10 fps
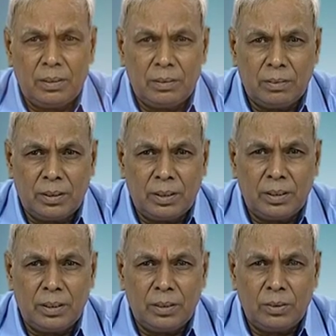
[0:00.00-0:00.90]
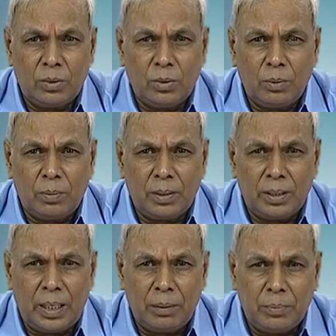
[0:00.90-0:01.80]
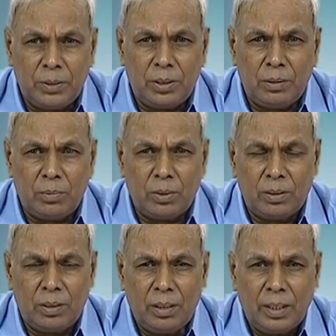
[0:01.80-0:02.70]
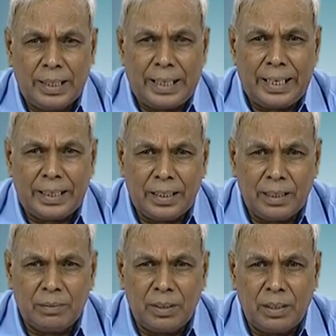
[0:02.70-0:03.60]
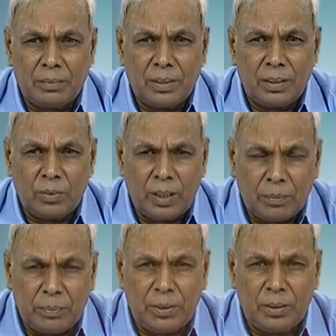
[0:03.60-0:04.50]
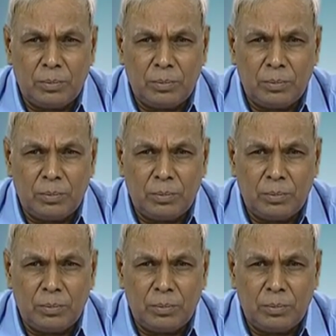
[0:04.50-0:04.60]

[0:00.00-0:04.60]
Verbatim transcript: they were thinking to go for the LPG mode cracking of the naphtha to LPG